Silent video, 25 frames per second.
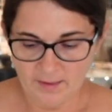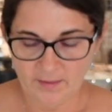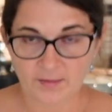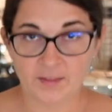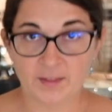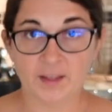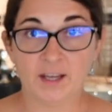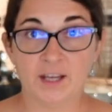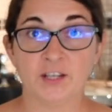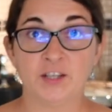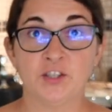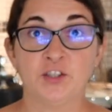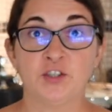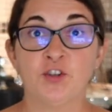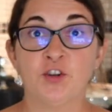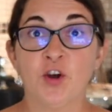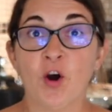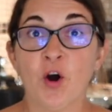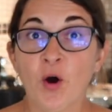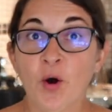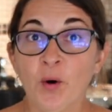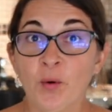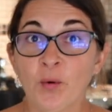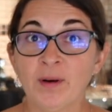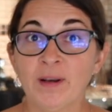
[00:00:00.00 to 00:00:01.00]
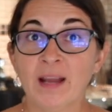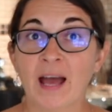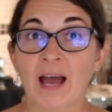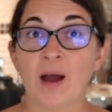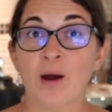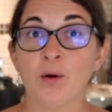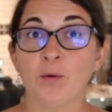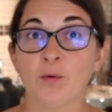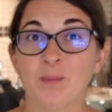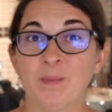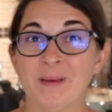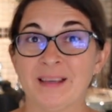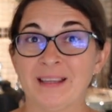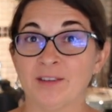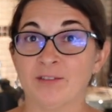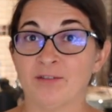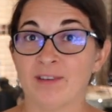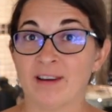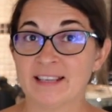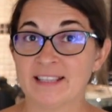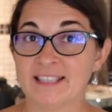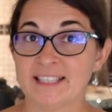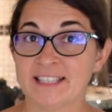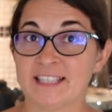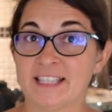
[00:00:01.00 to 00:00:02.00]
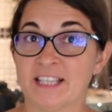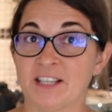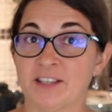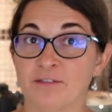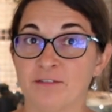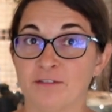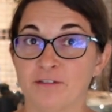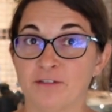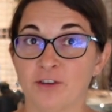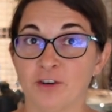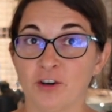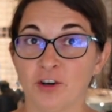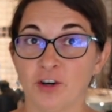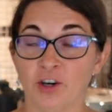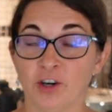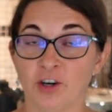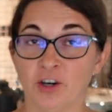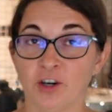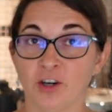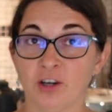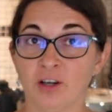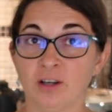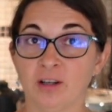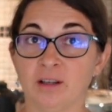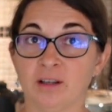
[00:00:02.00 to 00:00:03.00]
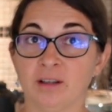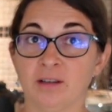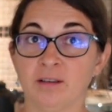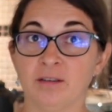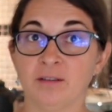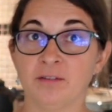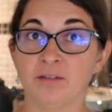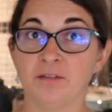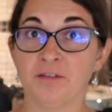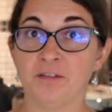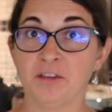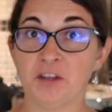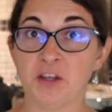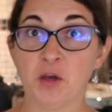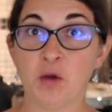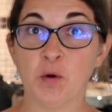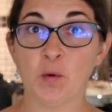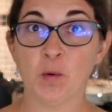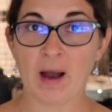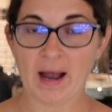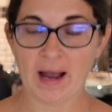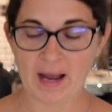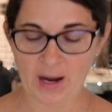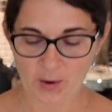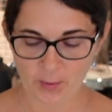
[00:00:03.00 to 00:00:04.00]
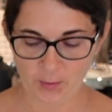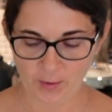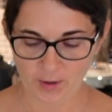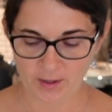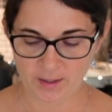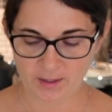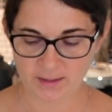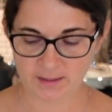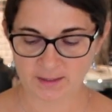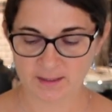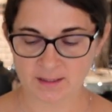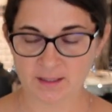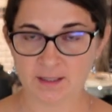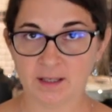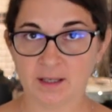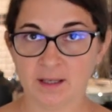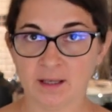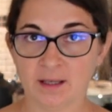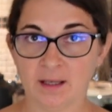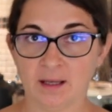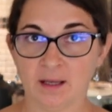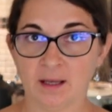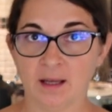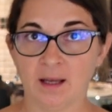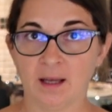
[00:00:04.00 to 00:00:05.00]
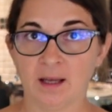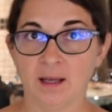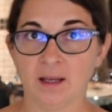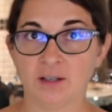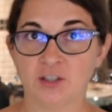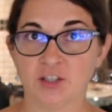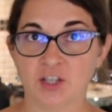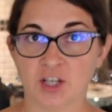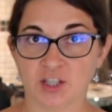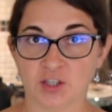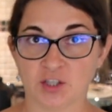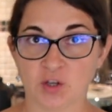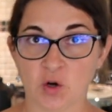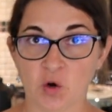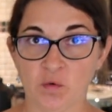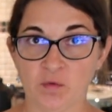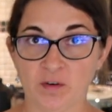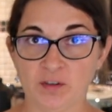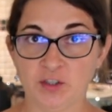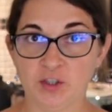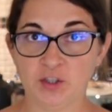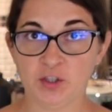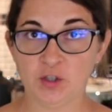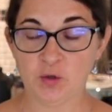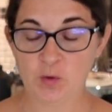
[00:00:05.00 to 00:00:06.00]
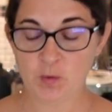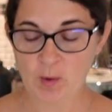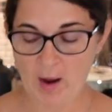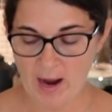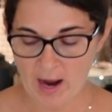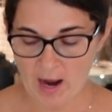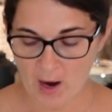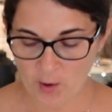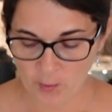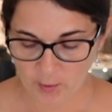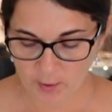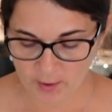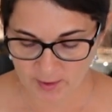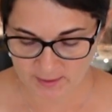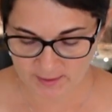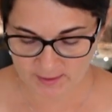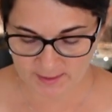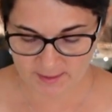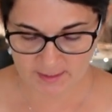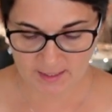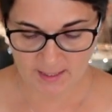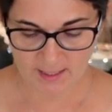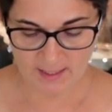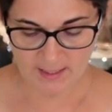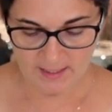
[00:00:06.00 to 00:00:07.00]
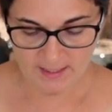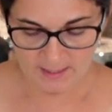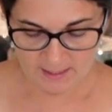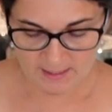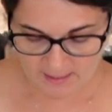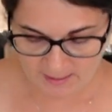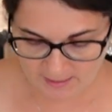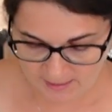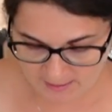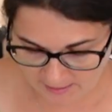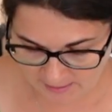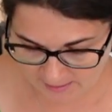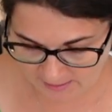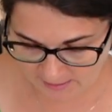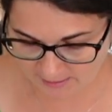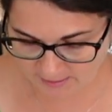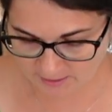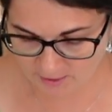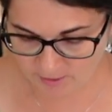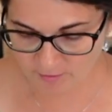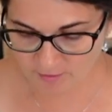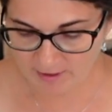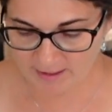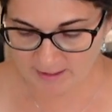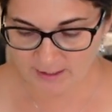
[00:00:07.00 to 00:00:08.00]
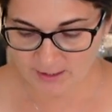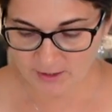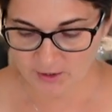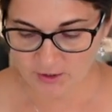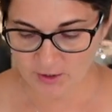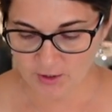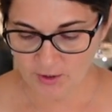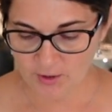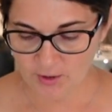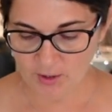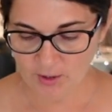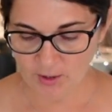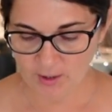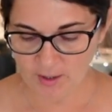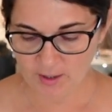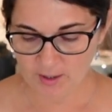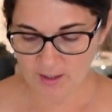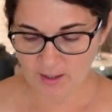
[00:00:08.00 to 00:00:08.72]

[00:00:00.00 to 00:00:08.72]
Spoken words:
The dough now been resting for few hours, just over 2 hours. It's ready to